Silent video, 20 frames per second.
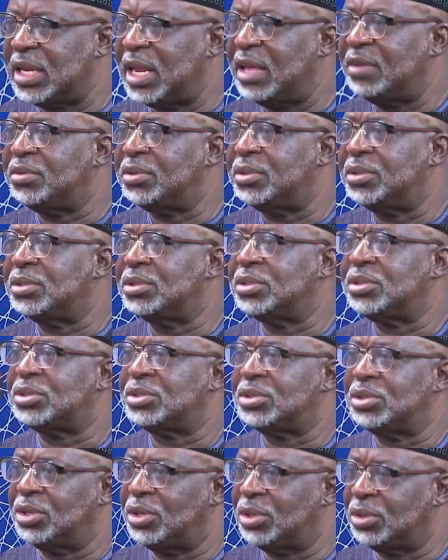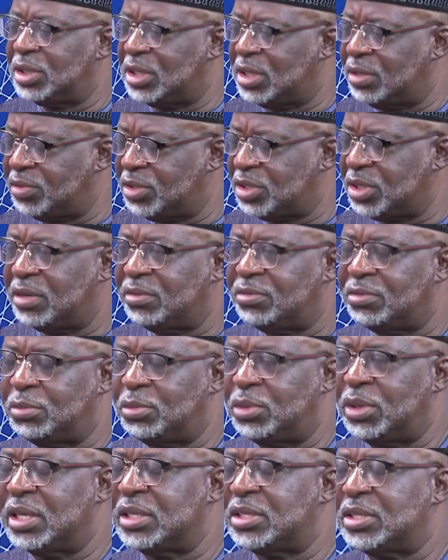levels, the divisional
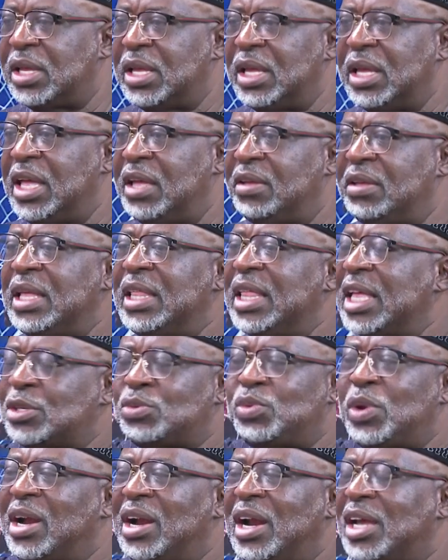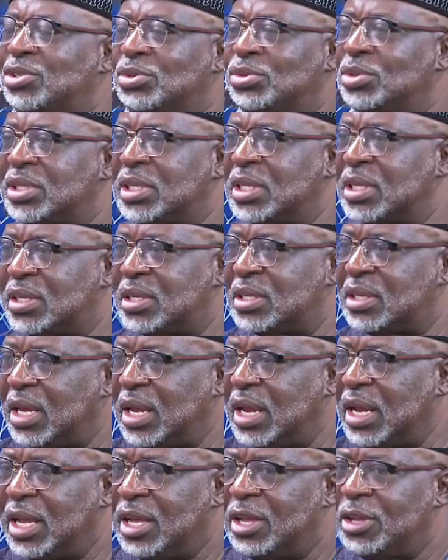footballers. That's where grassroots is.
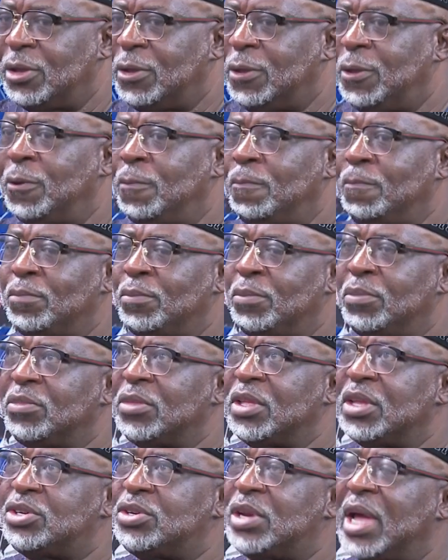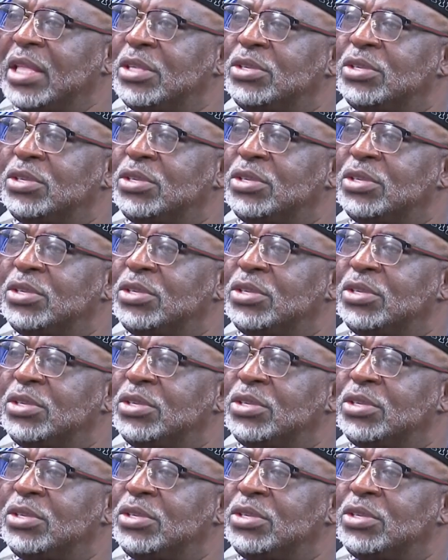Trying